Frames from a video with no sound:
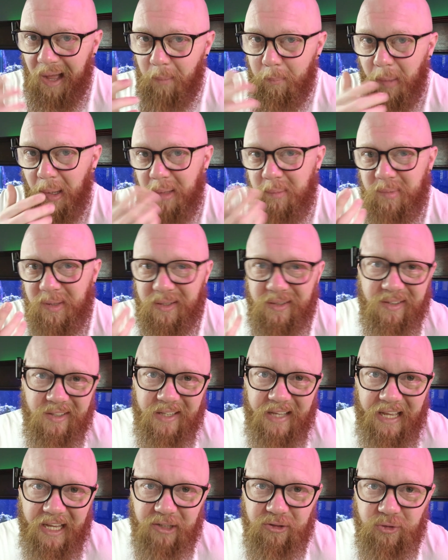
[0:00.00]
I might be a
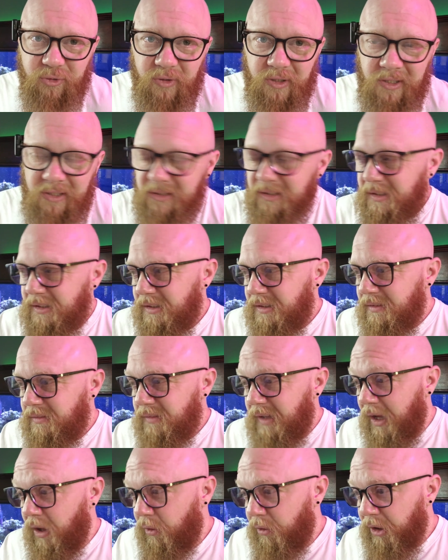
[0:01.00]
little extra.
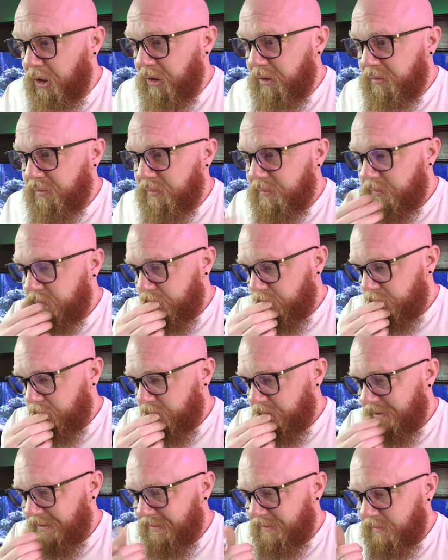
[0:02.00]
I don't know.
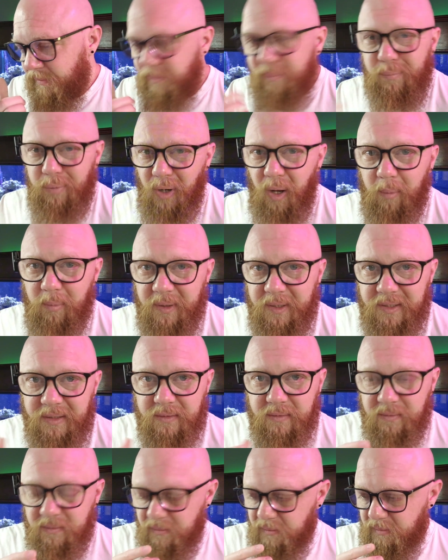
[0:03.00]
Probably.
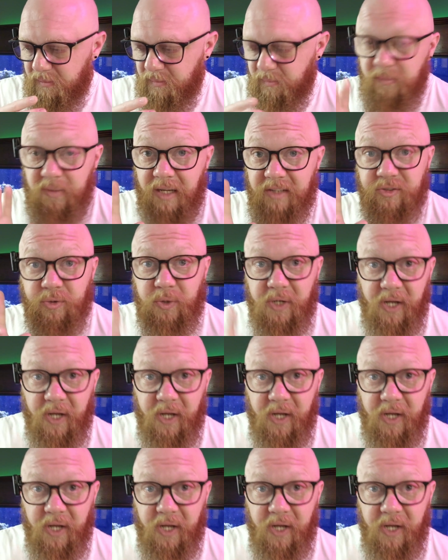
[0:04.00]
That's